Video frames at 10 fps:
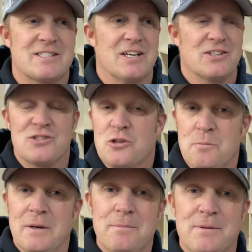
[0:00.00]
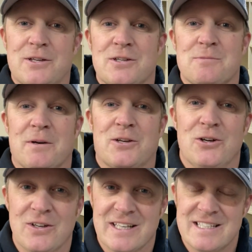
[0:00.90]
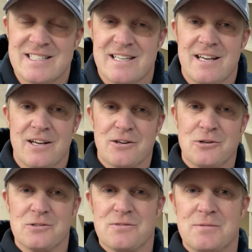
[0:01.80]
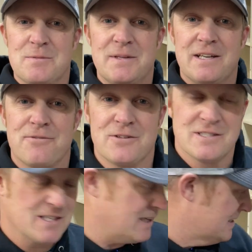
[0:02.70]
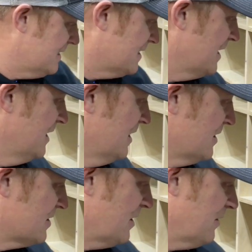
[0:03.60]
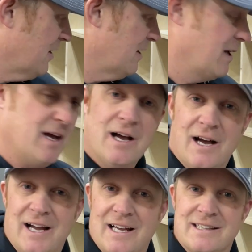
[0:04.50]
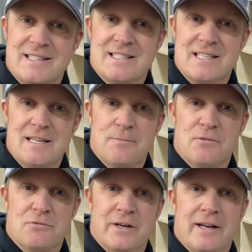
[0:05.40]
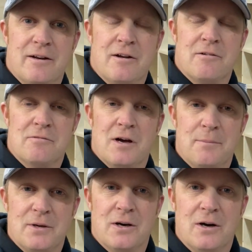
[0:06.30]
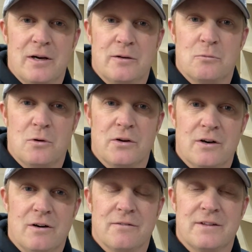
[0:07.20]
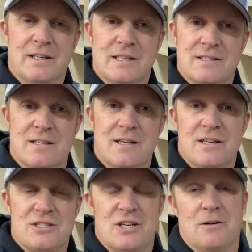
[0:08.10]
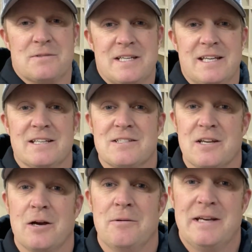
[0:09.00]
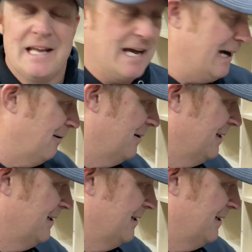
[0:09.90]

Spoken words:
kind of stupid because my cut list calls for them to be different sizes, so that I had the seam running right behind one of these shelves here. So now